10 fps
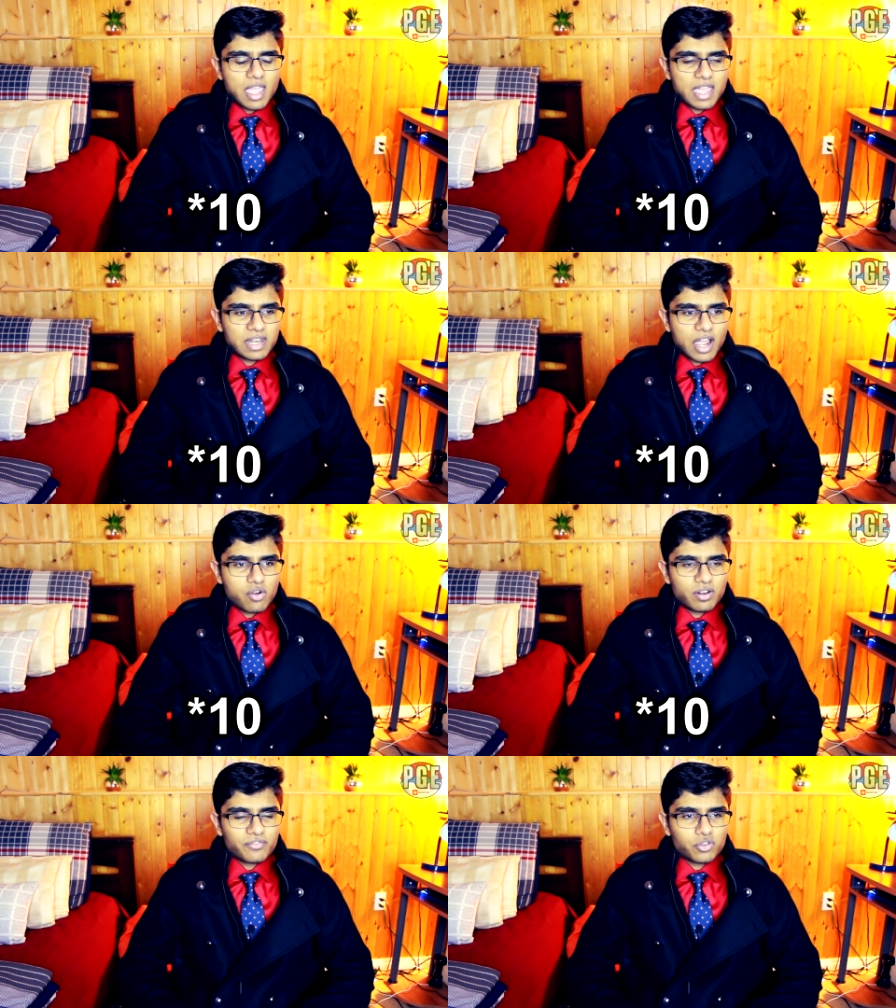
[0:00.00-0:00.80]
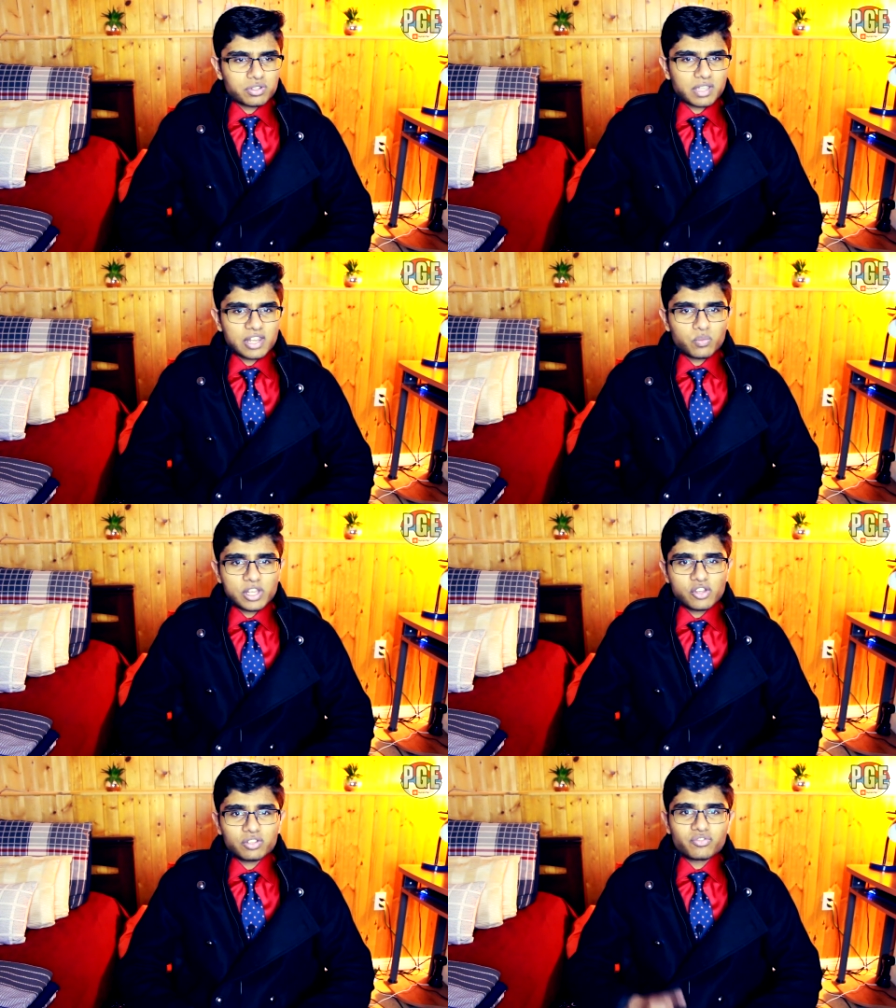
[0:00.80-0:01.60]
and out of those nine
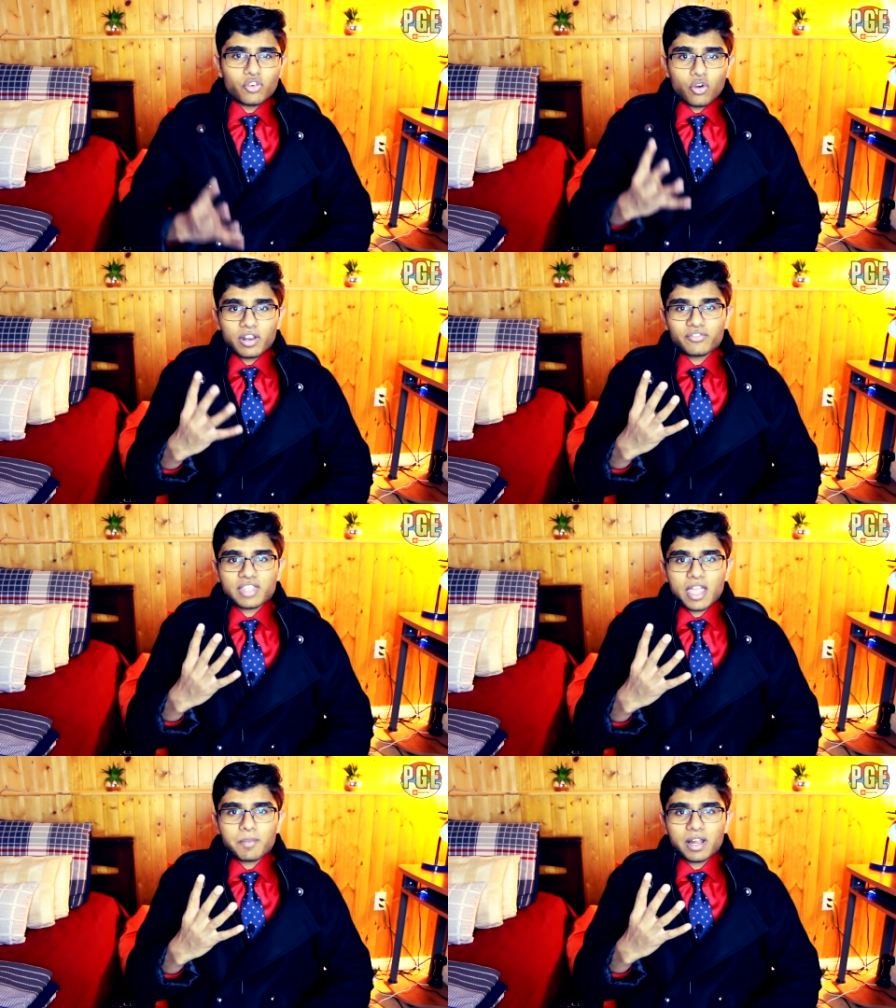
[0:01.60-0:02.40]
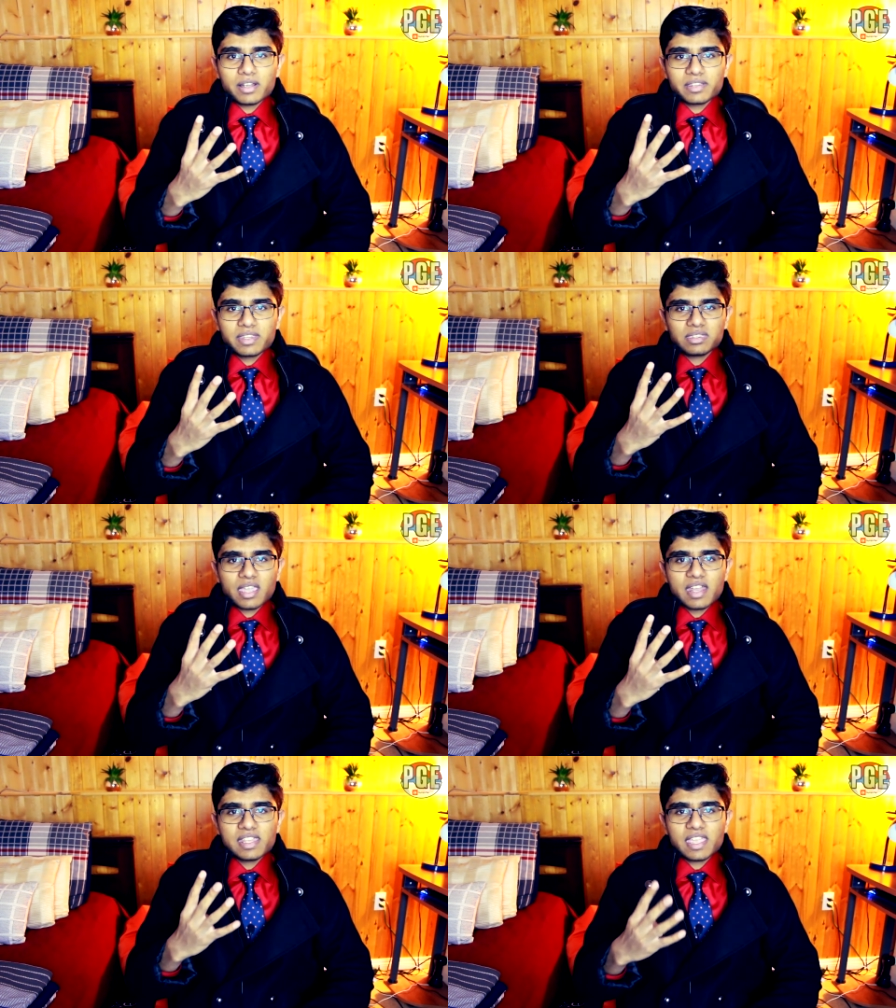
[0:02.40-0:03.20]
videos four of them are
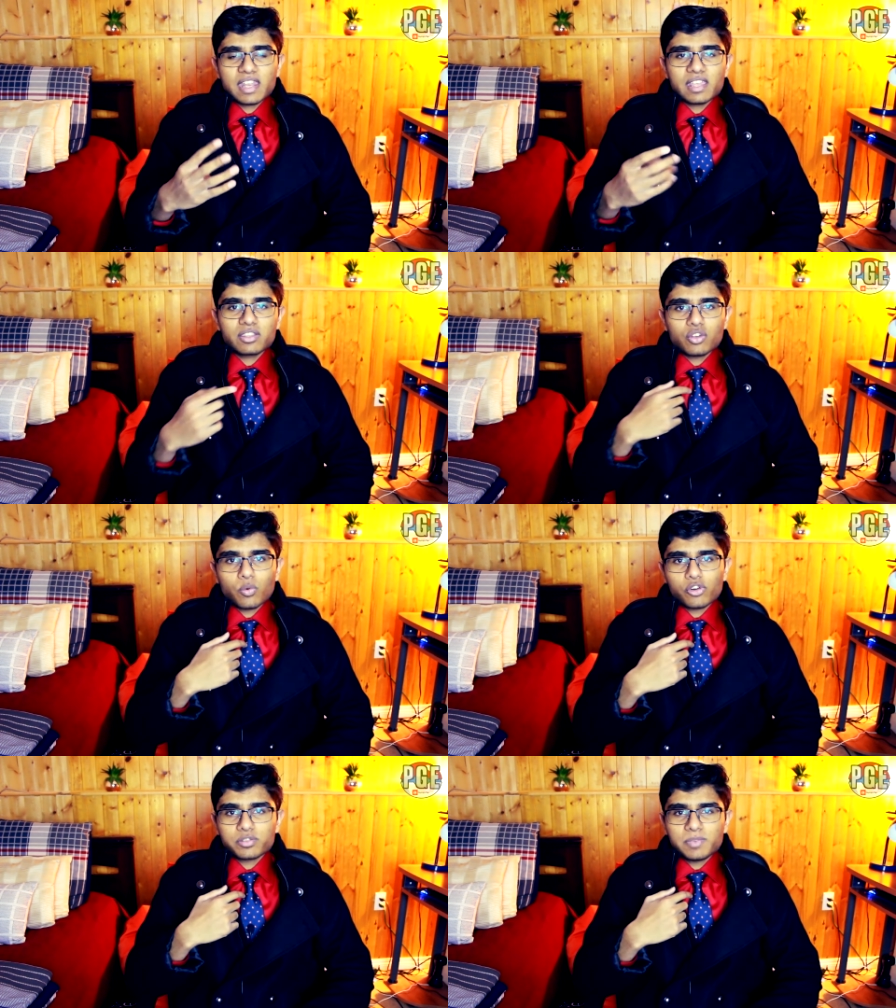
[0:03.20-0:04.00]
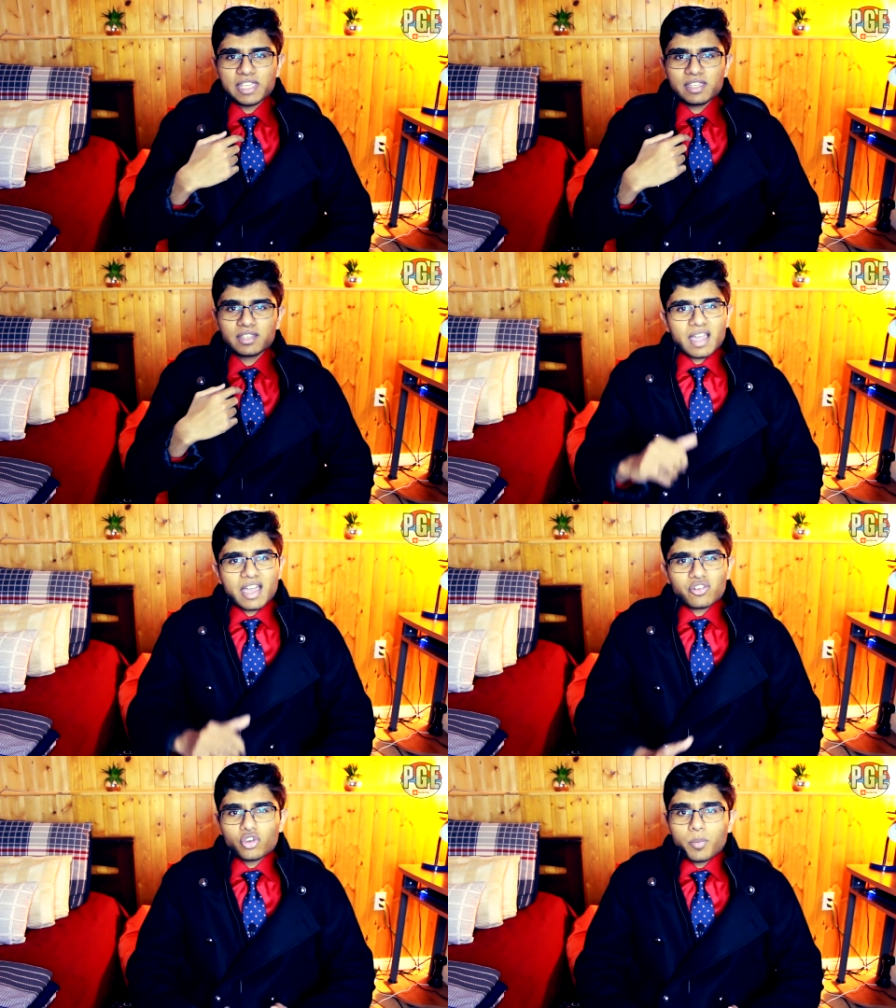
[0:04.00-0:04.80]
dedicated towards me
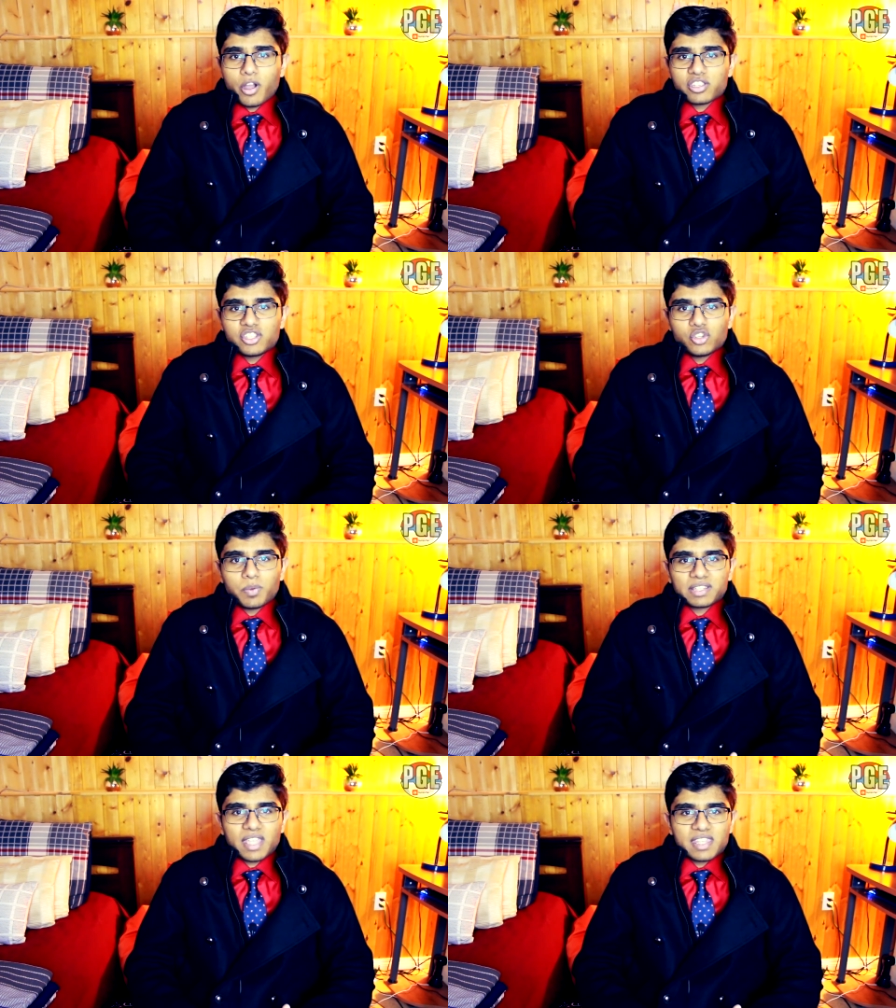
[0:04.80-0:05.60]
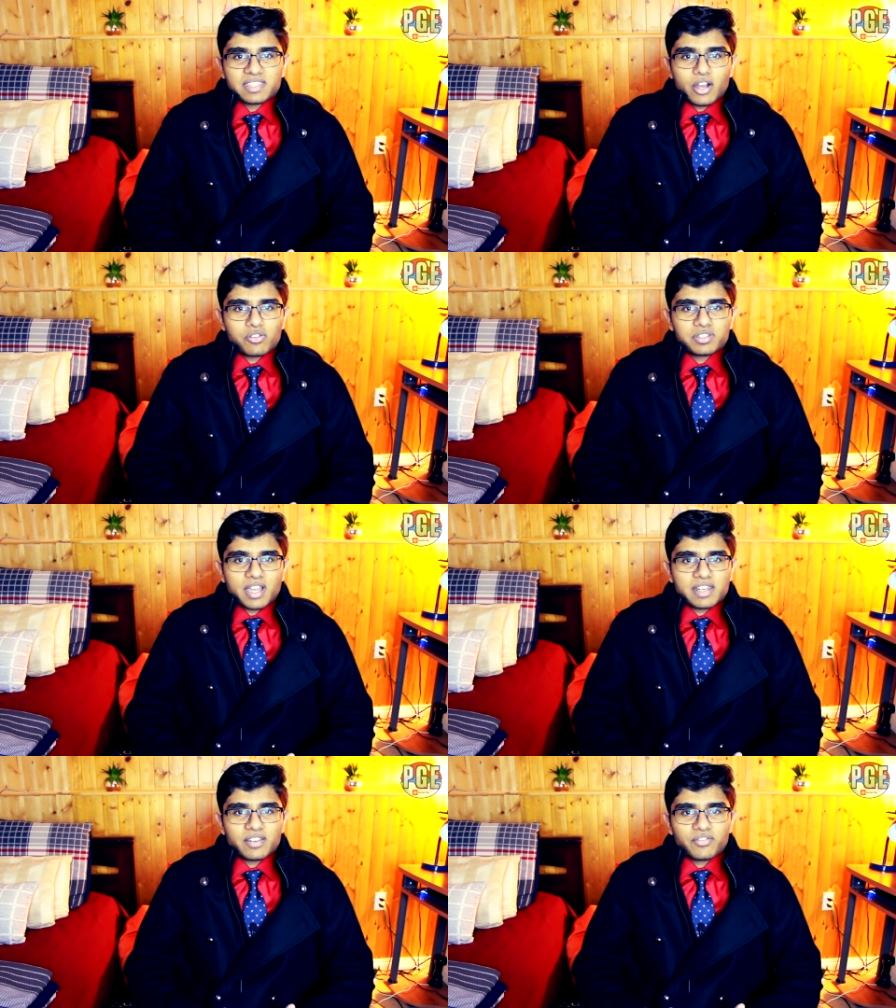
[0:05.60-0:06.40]
i don't know about you but that sounds
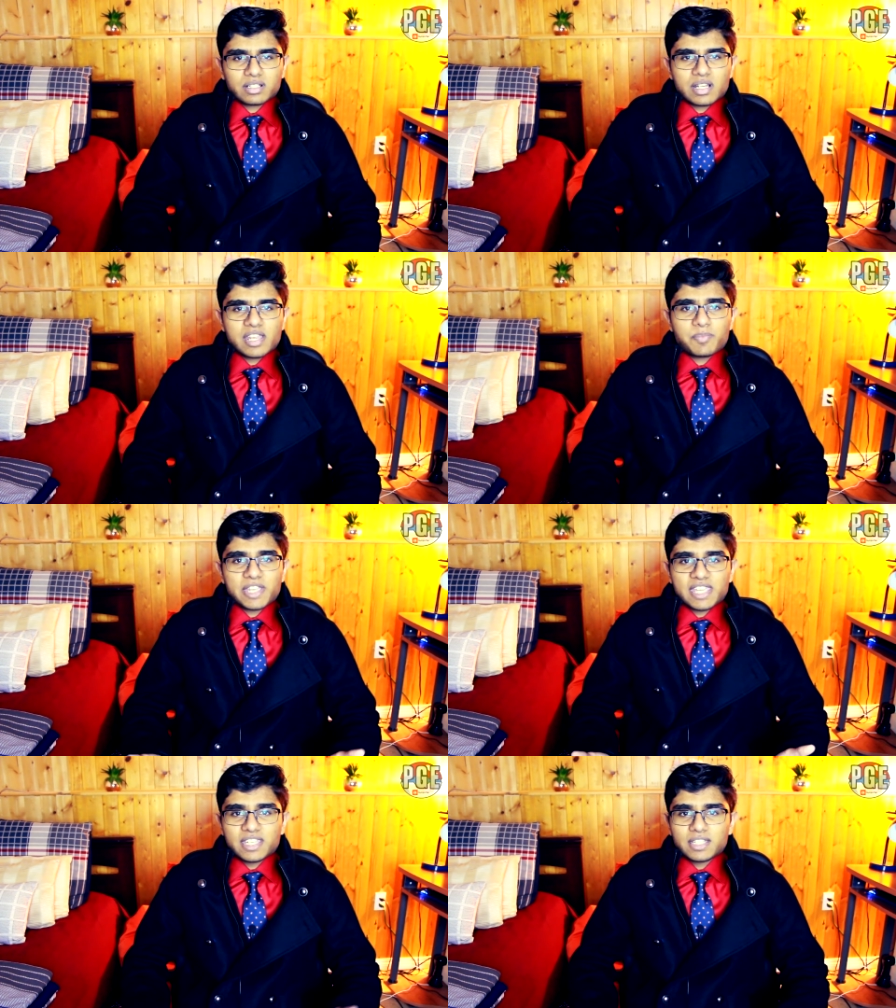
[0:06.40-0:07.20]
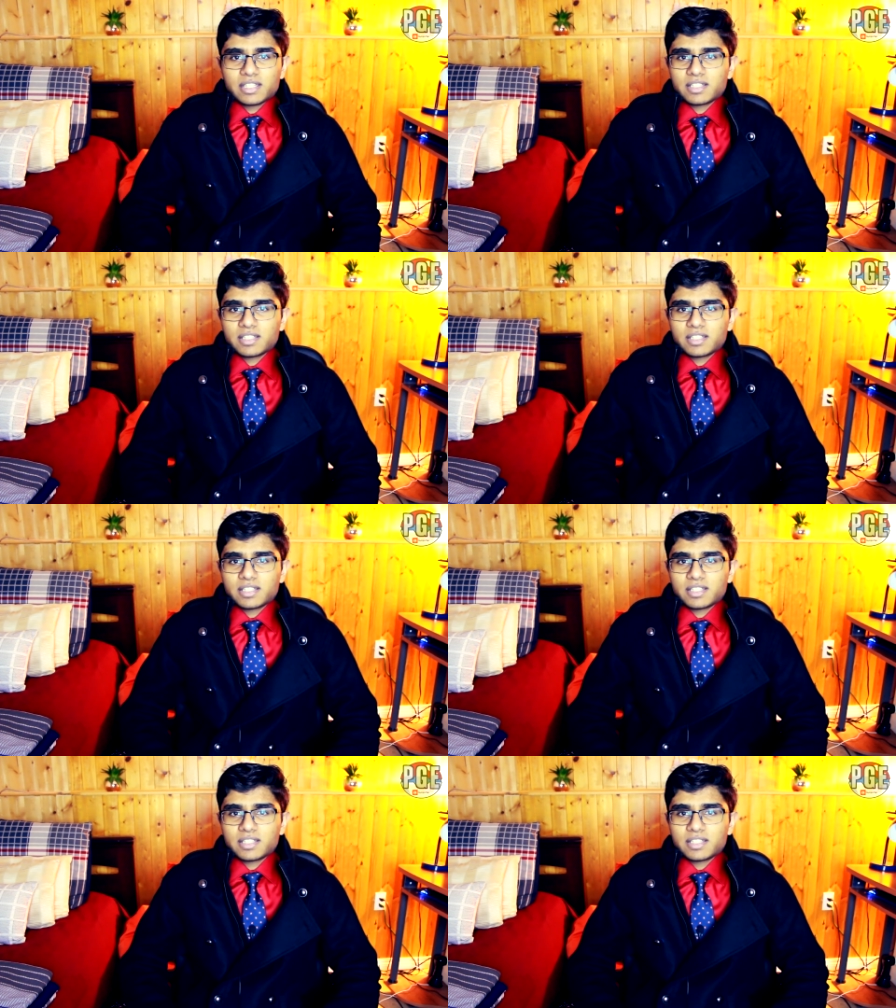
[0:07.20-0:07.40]
kind of creepy